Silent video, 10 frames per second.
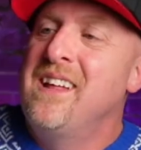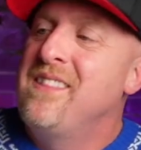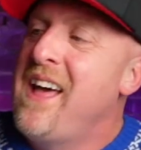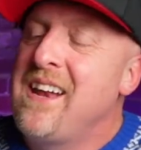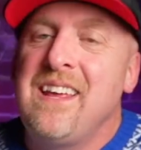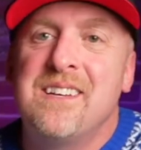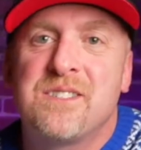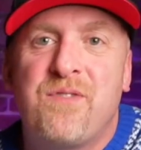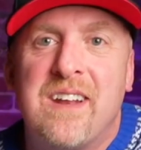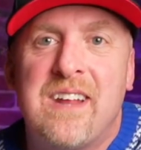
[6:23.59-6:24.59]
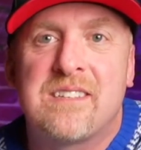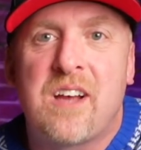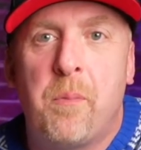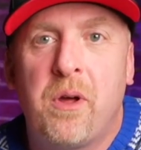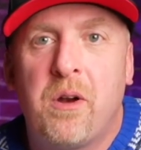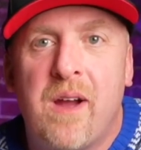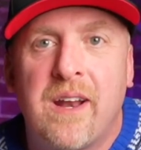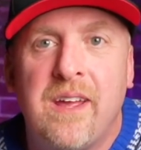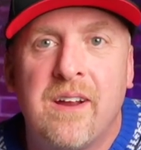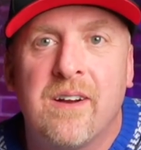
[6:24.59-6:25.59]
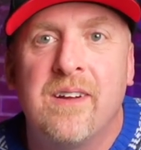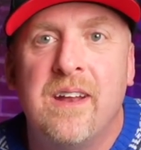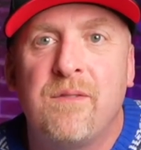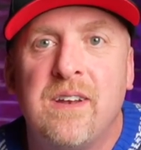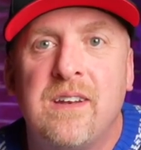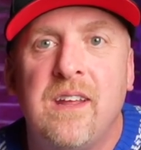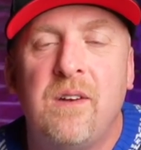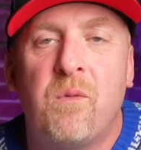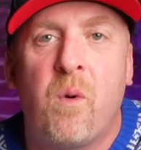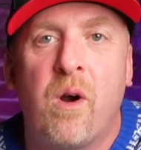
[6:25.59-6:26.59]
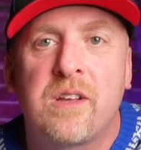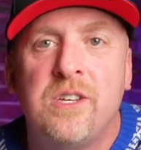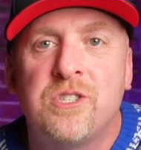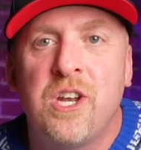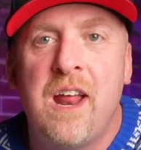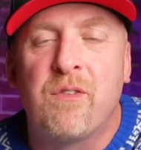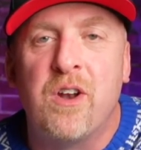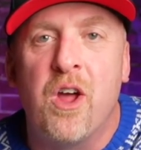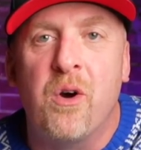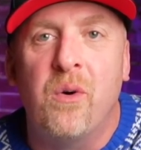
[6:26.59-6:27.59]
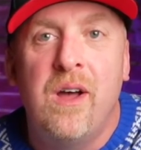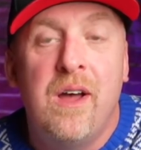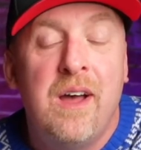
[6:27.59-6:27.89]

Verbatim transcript: That is fantastic. I'll put it right here, and if it didn't work, you never know,